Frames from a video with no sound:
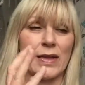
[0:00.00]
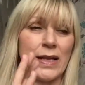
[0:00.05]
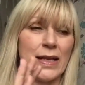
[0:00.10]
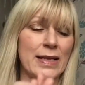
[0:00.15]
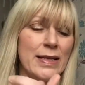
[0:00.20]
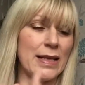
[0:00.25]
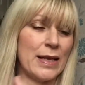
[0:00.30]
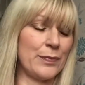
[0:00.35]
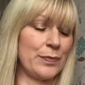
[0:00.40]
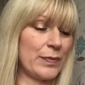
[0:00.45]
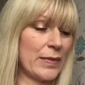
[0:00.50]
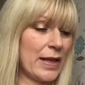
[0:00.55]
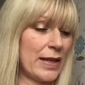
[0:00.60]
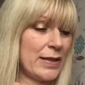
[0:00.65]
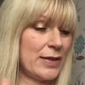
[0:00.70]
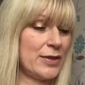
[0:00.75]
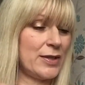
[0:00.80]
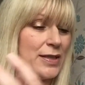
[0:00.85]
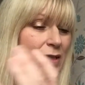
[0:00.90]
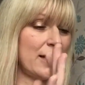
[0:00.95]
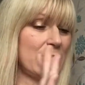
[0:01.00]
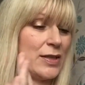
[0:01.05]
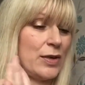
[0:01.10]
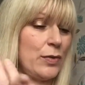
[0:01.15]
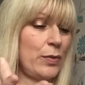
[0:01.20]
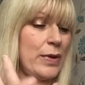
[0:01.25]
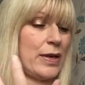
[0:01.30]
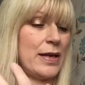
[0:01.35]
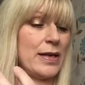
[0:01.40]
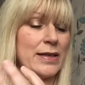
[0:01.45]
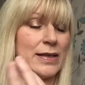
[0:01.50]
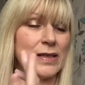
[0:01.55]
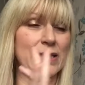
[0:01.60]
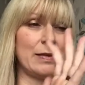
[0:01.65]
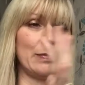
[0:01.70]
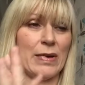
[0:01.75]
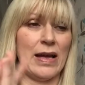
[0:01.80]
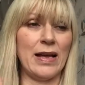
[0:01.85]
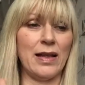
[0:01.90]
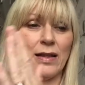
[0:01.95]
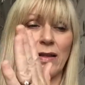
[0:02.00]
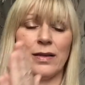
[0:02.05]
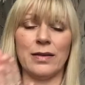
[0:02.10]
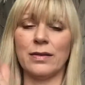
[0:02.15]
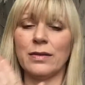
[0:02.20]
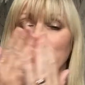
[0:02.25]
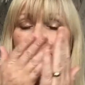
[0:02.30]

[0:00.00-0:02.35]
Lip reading: It just has a weird smell.